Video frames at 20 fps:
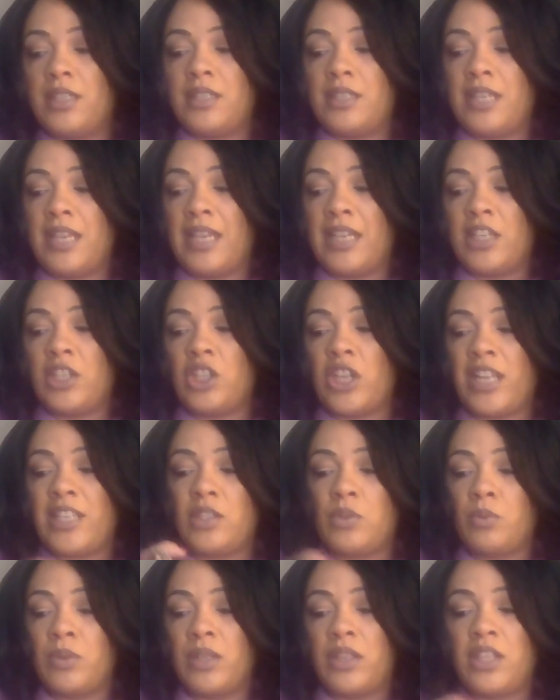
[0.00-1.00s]
take a
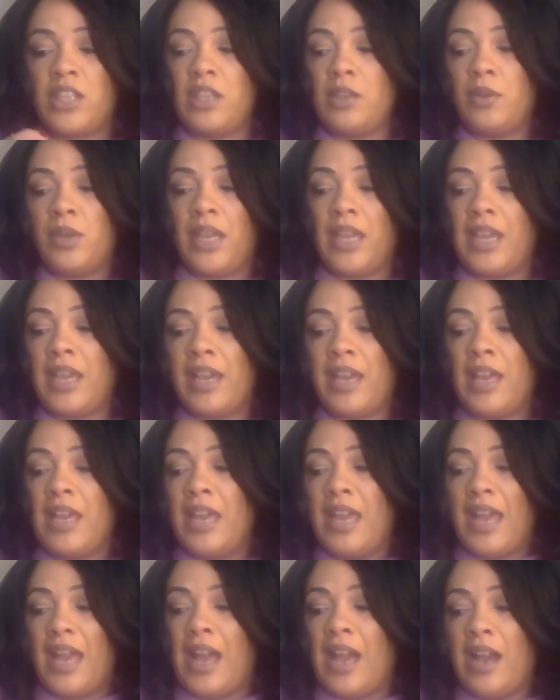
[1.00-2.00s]
chance with you here
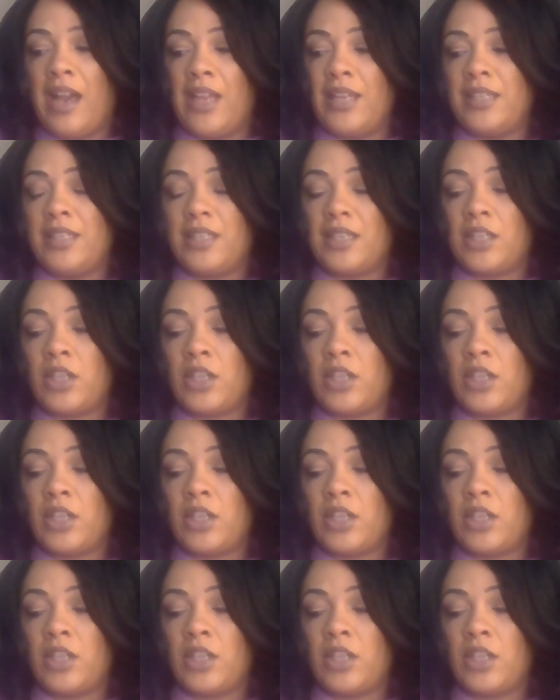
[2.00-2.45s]
and